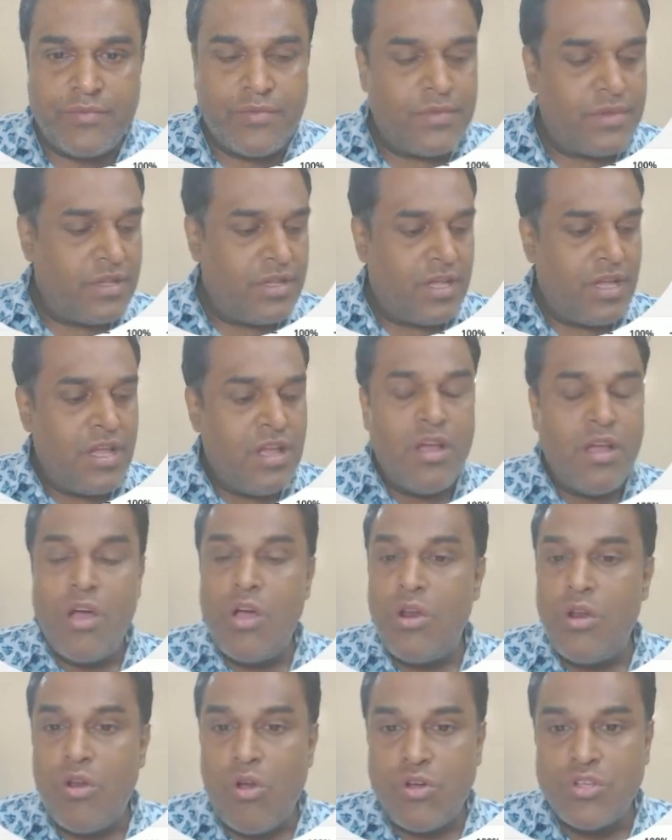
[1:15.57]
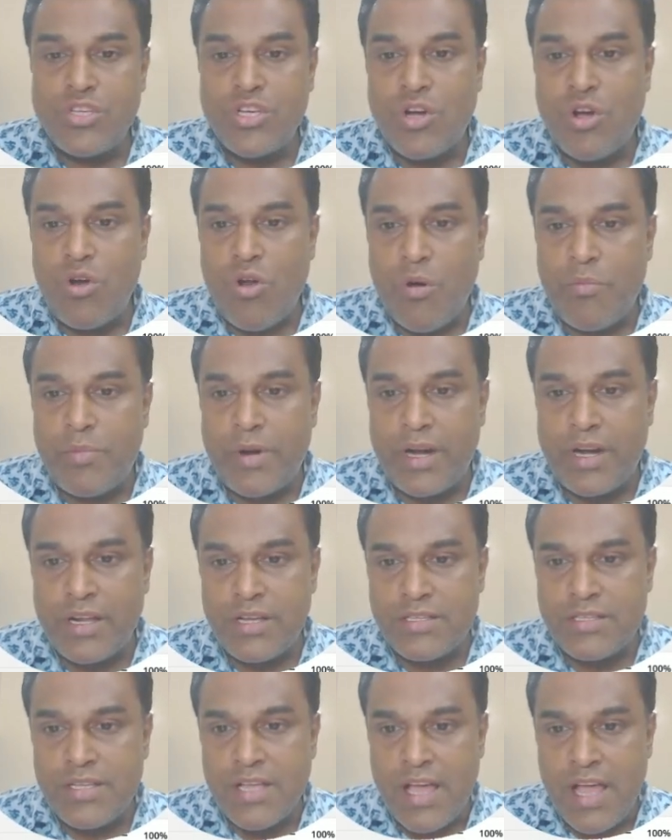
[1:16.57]
the logical
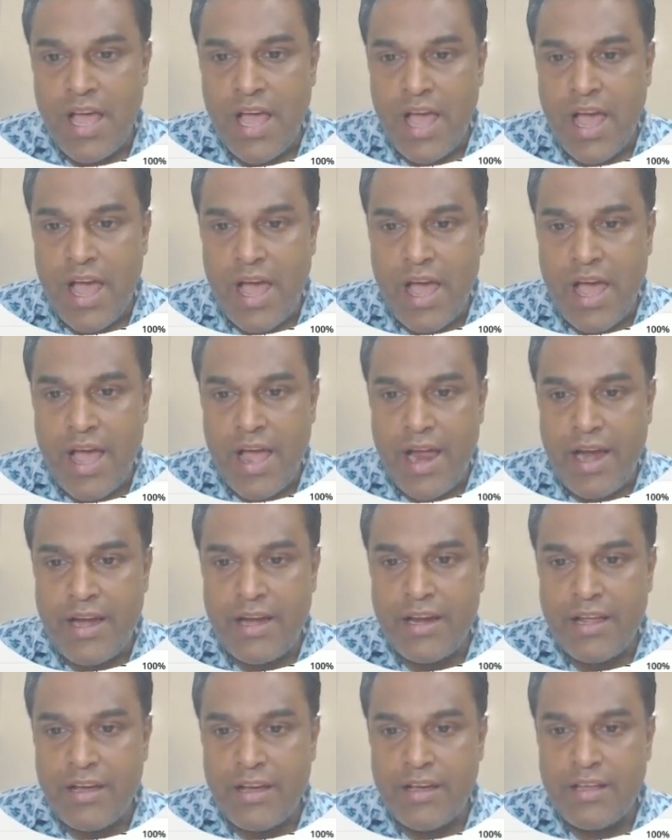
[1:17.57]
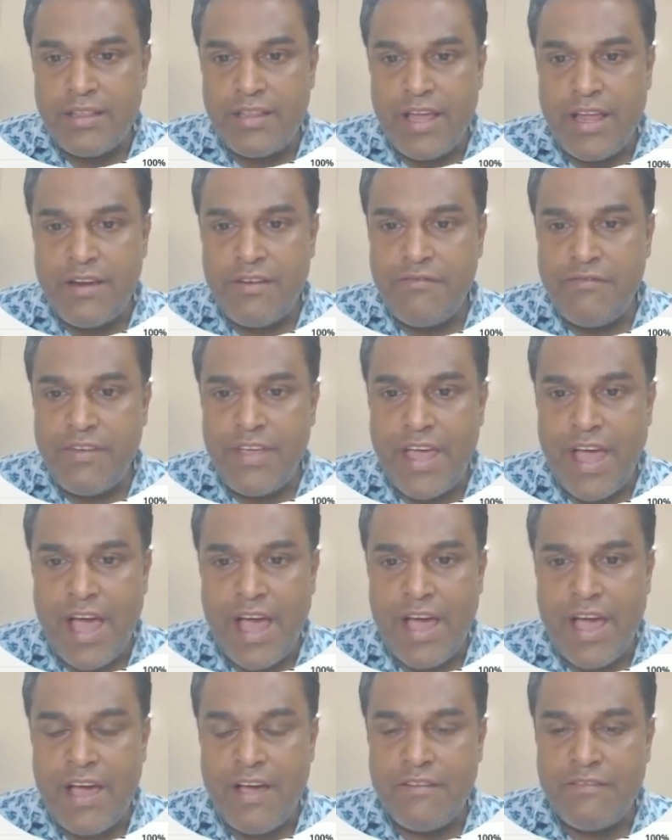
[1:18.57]
operators. And then we
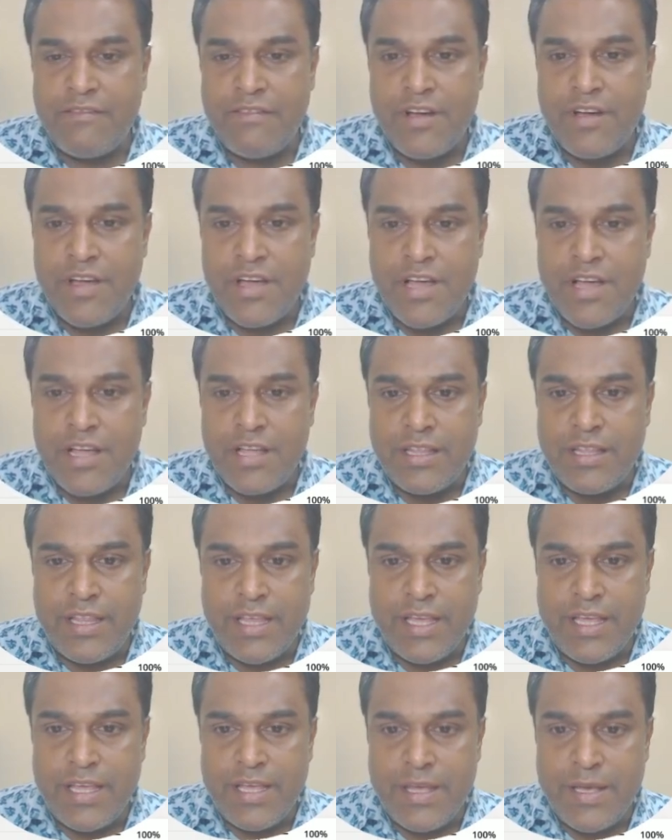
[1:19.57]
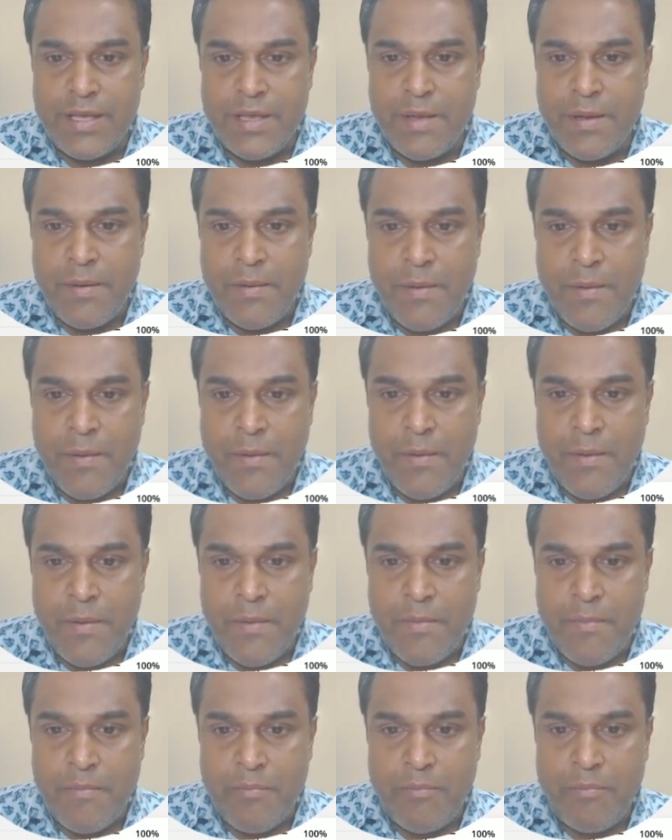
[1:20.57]
have the
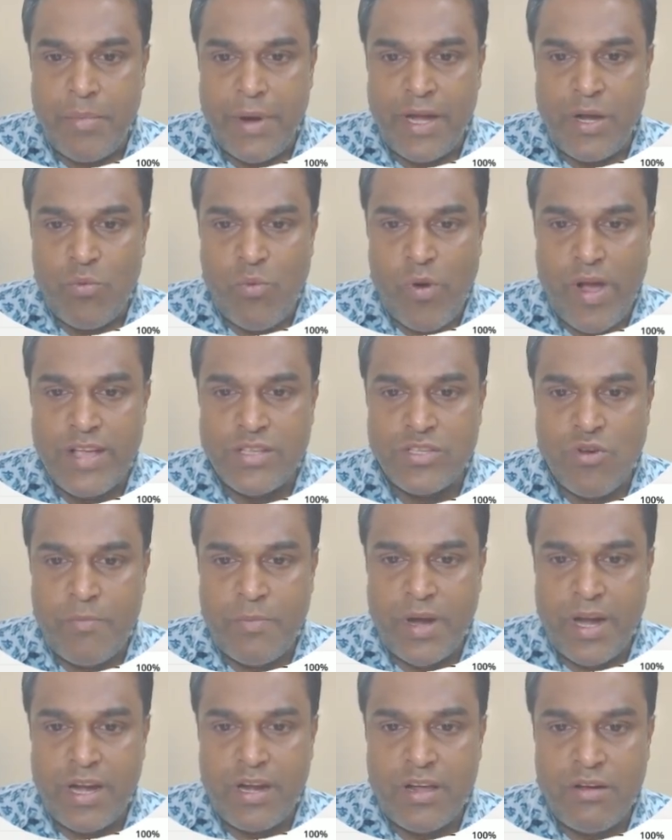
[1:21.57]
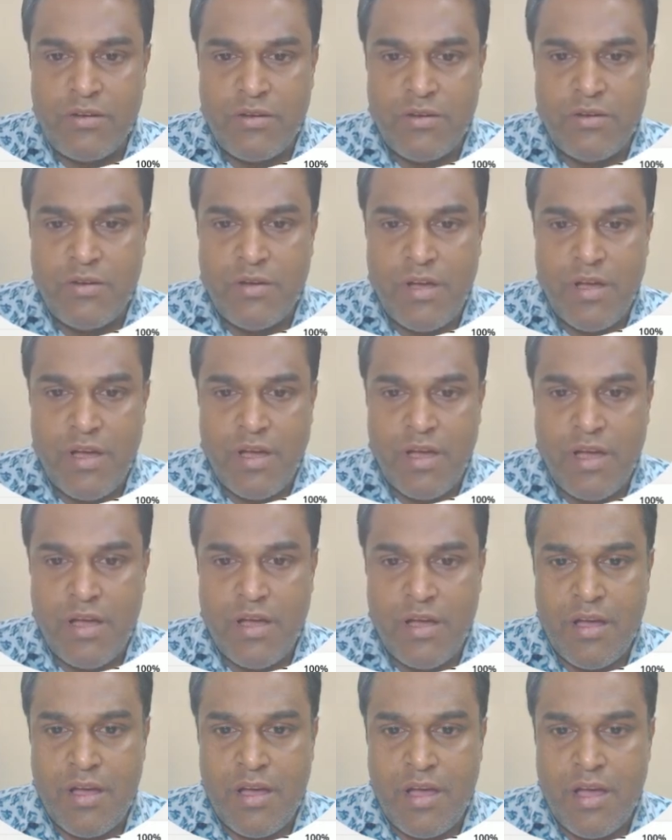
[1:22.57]
bitwise operator.
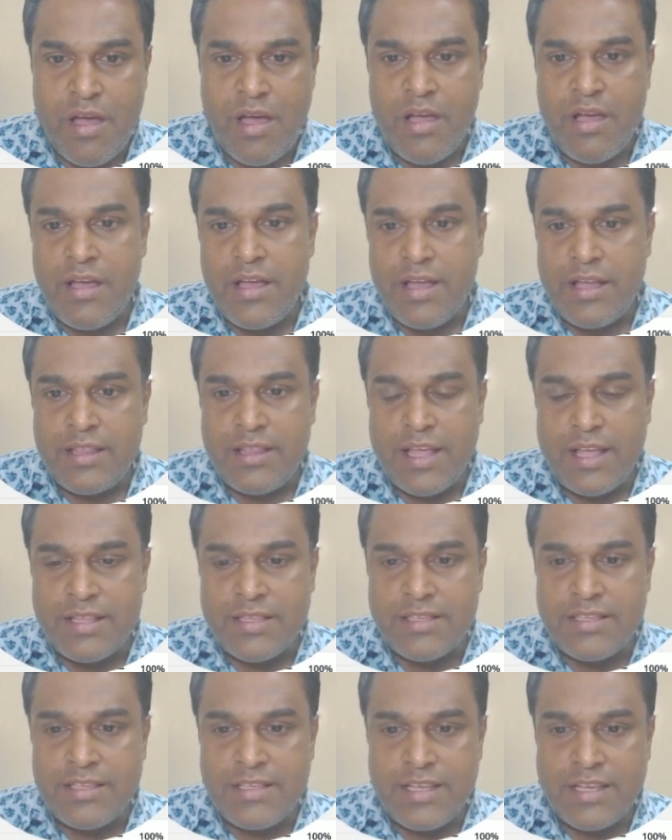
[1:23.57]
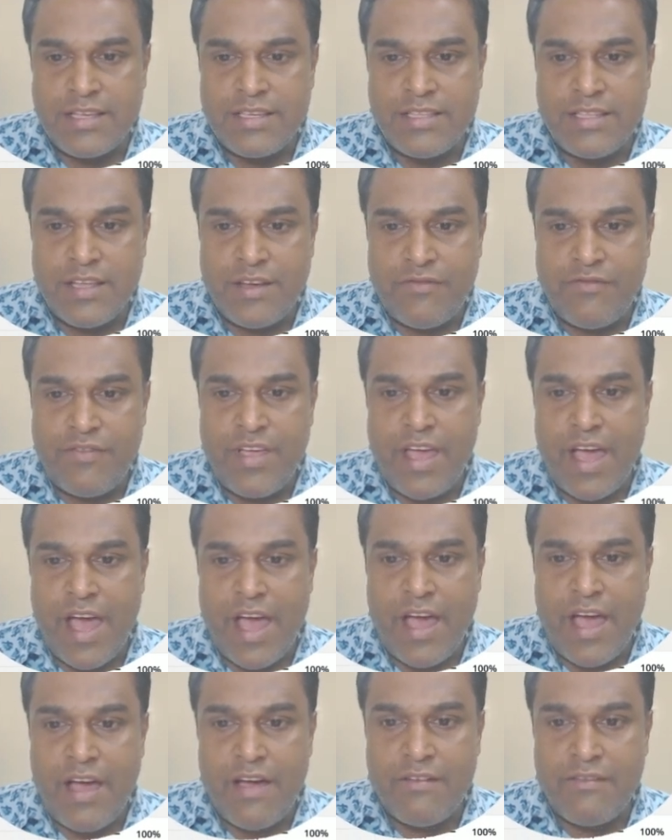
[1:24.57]
Then sixth we
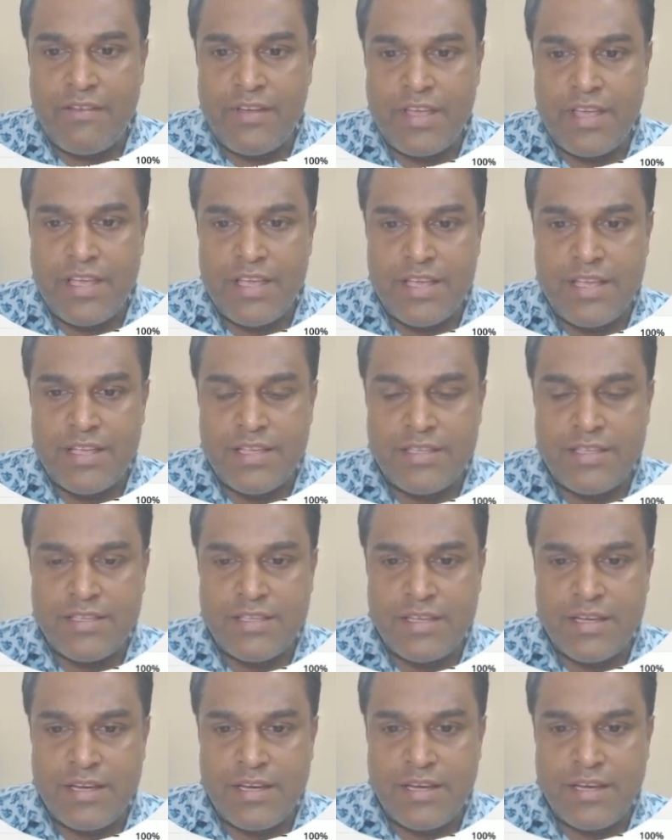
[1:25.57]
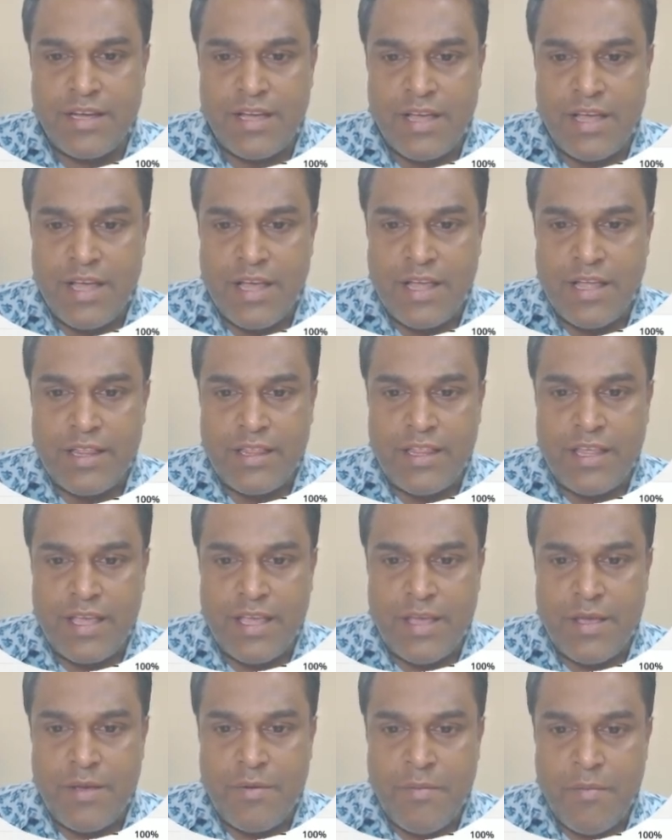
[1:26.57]
have is
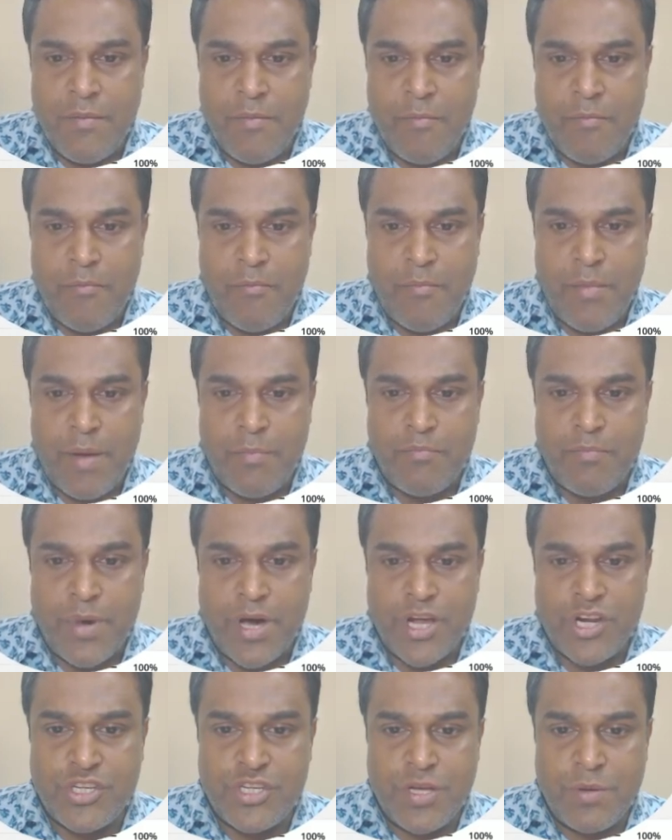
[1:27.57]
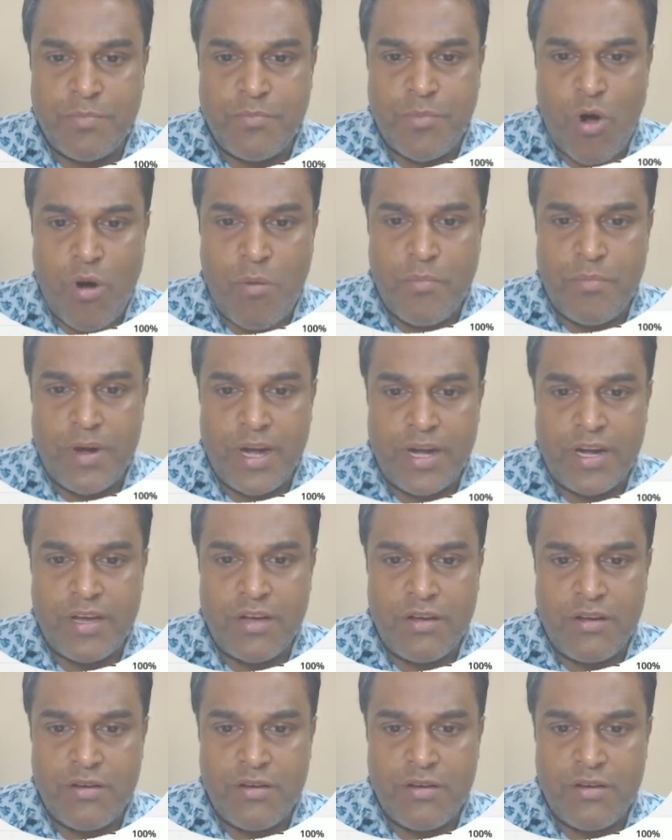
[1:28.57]
the membership operator.